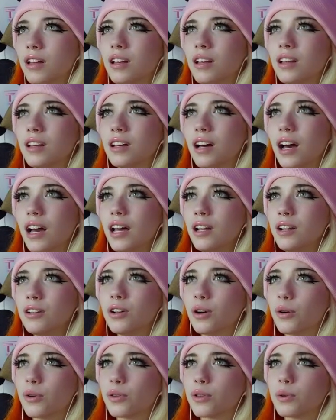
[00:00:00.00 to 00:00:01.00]
I didn't
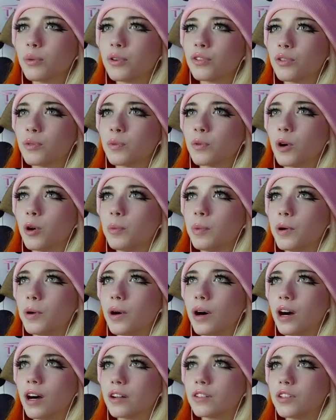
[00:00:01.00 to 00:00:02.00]
know there was a
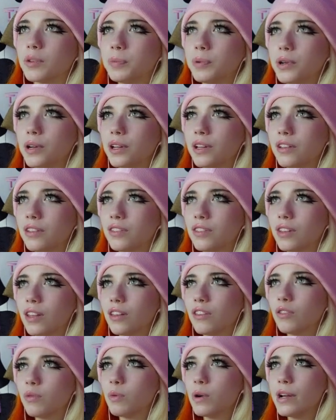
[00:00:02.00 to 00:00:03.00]
robo-octopus. Since
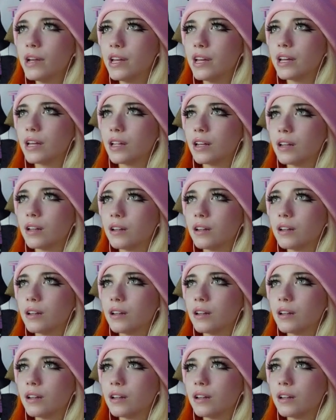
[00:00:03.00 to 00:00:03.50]
when?